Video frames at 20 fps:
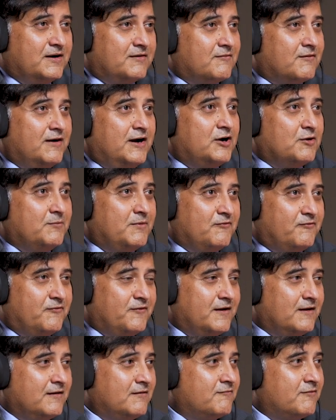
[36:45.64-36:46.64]
But try to be
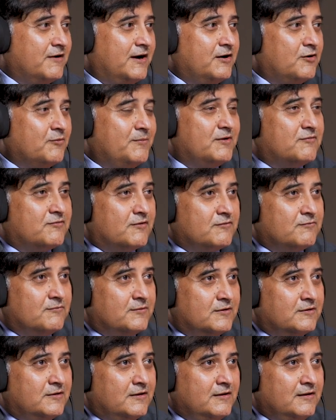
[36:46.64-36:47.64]
fair. Try to be
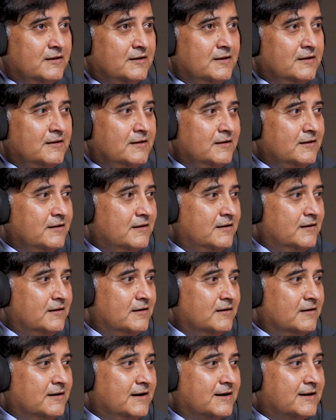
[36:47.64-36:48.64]
trustworthy.
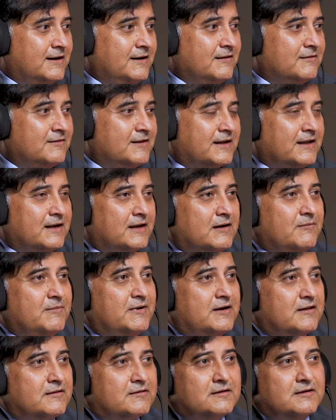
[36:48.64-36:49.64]
At least they can come
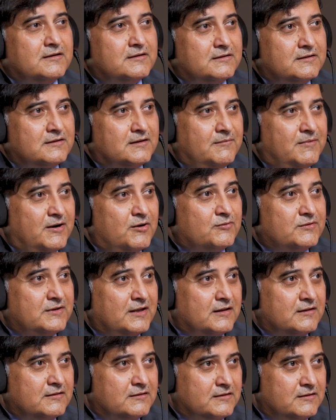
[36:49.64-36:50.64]
and discuss about
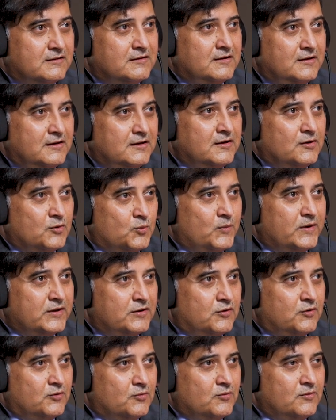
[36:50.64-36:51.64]
things
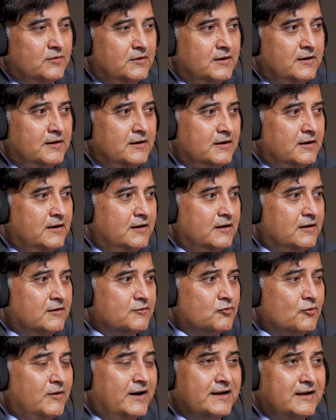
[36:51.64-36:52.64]
with you.
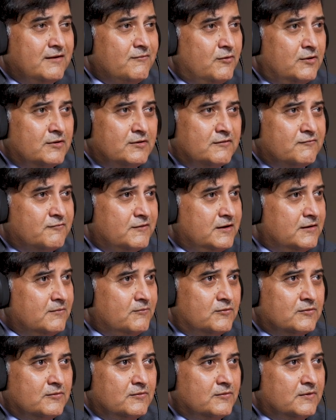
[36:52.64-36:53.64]
So I give all this
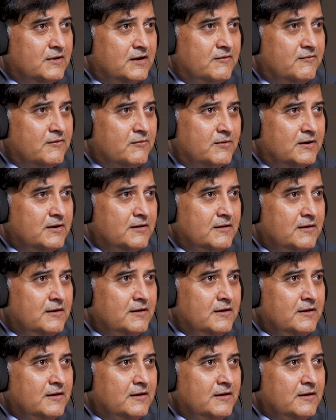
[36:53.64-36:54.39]
freedom to everyone.